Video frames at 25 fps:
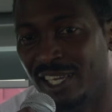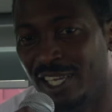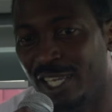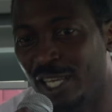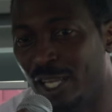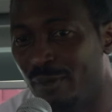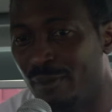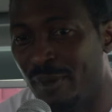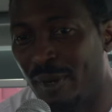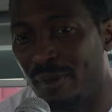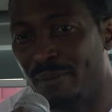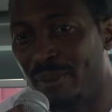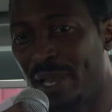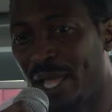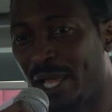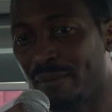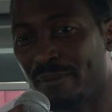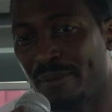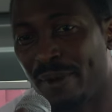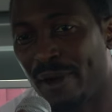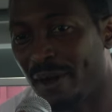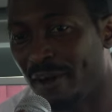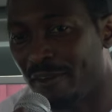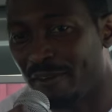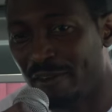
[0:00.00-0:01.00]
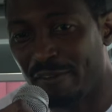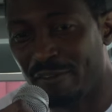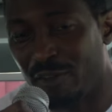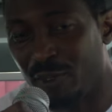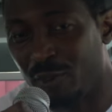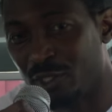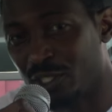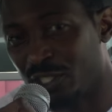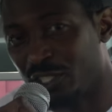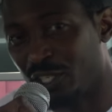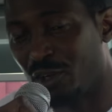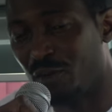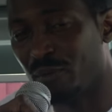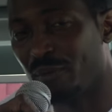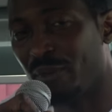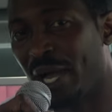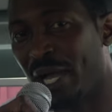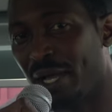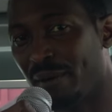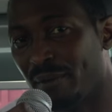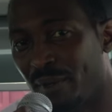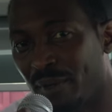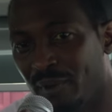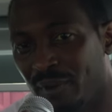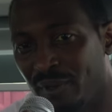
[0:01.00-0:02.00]
you know, Black Power Revolutionary
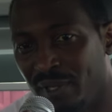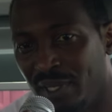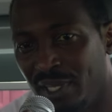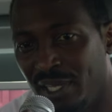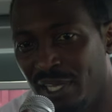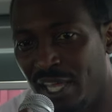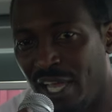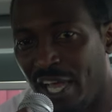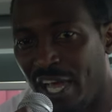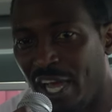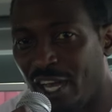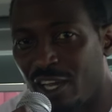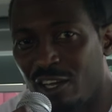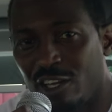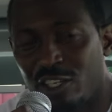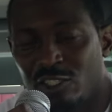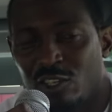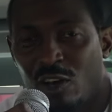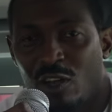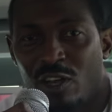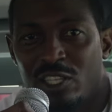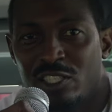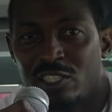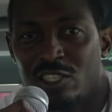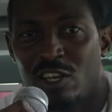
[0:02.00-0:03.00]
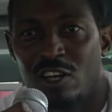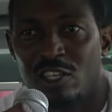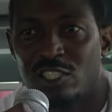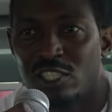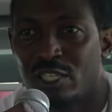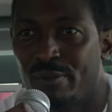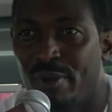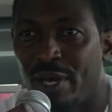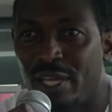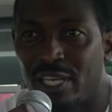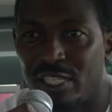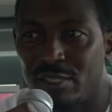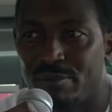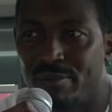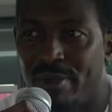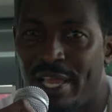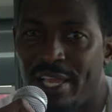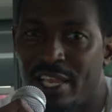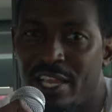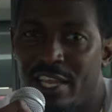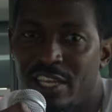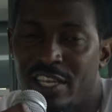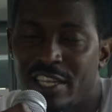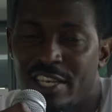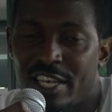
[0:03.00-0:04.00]
Bible because uh, all it talks about is
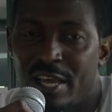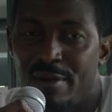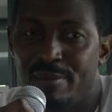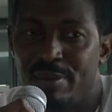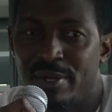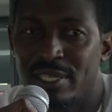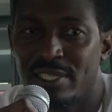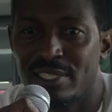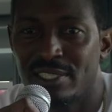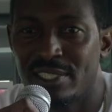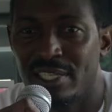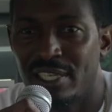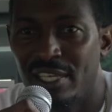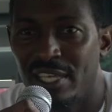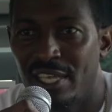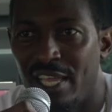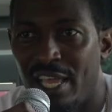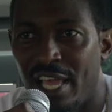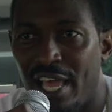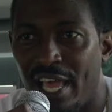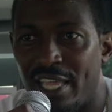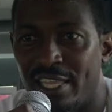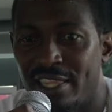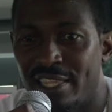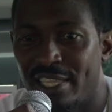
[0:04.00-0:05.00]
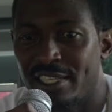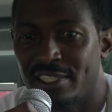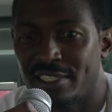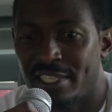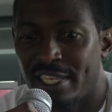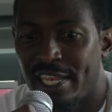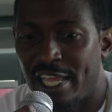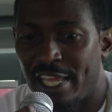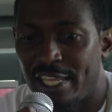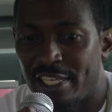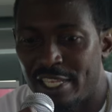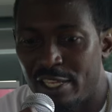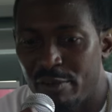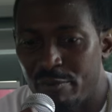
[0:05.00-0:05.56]
black economics and things like that.